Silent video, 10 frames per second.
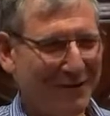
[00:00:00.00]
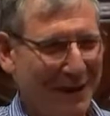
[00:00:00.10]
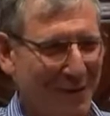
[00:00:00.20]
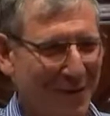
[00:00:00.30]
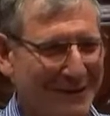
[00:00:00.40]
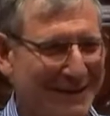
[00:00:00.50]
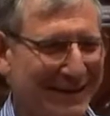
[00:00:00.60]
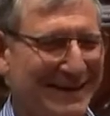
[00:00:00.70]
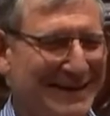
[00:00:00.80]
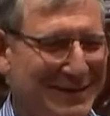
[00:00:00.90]
There was at
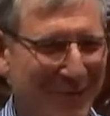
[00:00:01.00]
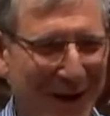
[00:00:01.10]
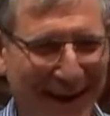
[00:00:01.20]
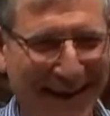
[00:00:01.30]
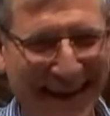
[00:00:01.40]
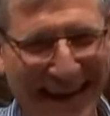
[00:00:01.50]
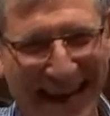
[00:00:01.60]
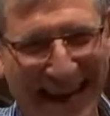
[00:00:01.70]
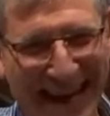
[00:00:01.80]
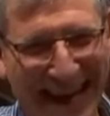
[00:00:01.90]
least one.
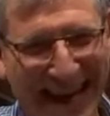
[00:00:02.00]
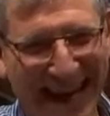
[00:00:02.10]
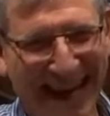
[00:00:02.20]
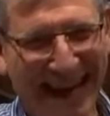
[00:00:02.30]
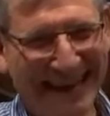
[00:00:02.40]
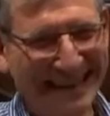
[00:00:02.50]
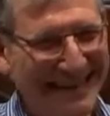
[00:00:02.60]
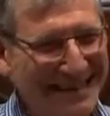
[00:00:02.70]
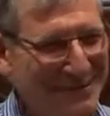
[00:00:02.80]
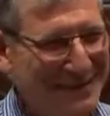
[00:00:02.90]
And
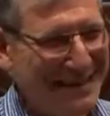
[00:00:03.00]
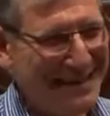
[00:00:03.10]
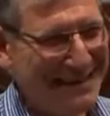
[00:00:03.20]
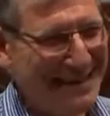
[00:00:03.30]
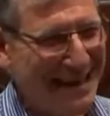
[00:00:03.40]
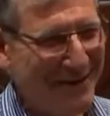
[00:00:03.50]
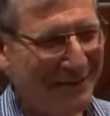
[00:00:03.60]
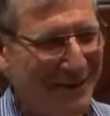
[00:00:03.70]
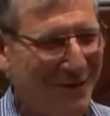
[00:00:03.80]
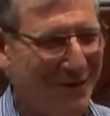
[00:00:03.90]
Liz was in the
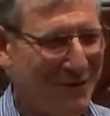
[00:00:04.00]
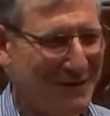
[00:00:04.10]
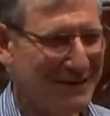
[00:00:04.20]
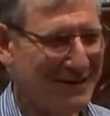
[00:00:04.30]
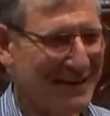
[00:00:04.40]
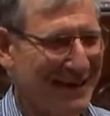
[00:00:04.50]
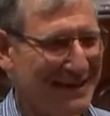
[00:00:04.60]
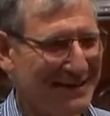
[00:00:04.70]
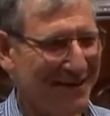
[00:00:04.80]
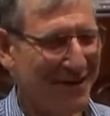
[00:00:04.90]
same course
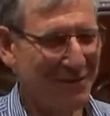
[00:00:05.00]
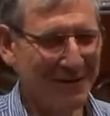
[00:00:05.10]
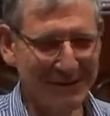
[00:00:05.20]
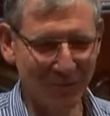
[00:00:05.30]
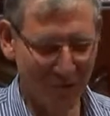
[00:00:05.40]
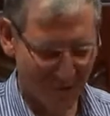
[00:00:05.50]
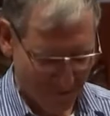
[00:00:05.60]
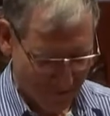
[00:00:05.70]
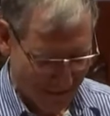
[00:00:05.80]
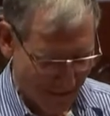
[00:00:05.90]
as I was,
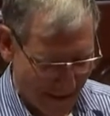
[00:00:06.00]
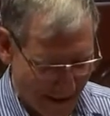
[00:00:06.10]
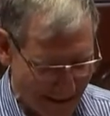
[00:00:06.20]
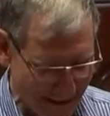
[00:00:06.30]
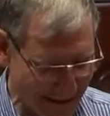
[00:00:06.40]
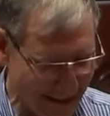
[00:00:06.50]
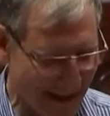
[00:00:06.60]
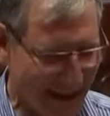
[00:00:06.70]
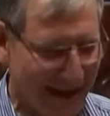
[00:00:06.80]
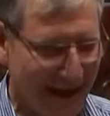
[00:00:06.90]
rural science.
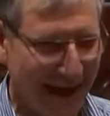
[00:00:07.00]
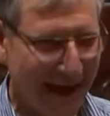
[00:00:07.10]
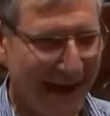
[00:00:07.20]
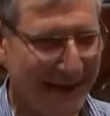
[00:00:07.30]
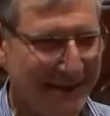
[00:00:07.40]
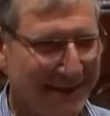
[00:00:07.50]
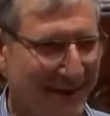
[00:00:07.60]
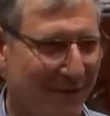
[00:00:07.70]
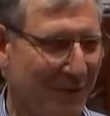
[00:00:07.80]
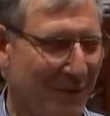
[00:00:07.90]
And
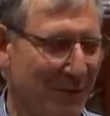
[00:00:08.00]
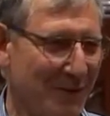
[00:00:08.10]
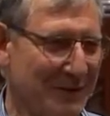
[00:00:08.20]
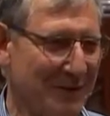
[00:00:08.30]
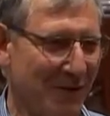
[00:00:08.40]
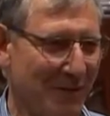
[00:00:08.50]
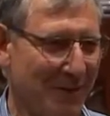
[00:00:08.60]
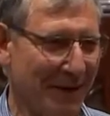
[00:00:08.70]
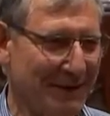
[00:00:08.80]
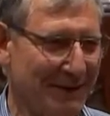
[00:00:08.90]
we're soul
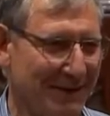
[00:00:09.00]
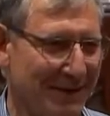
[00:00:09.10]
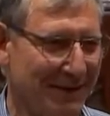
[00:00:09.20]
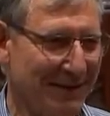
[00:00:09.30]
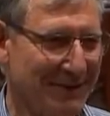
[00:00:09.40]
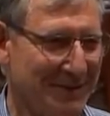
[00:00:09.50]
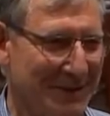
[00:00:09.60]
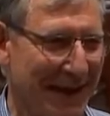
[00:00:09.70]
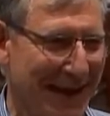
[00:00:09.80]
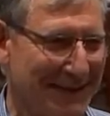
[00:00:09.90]
buddies. Liz was
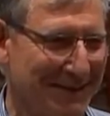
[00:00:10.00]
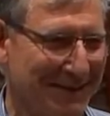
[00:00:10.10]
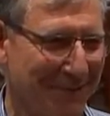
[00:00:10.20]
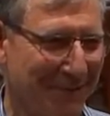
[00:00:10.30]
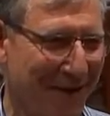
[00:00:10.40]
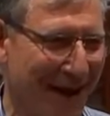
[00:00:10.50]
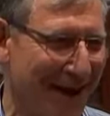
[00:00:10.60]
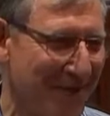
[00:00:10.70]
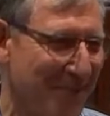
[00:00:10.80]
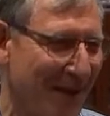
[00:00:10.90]
an answer to
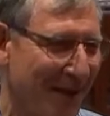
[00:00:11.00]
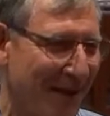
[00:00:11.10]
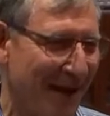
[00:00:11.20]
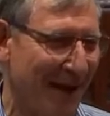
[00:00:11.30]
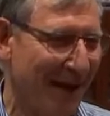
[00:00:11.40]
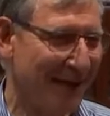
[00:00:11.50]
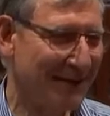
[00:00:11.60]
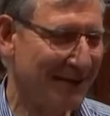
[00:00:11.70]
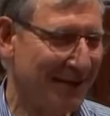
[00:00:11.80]
prayer, and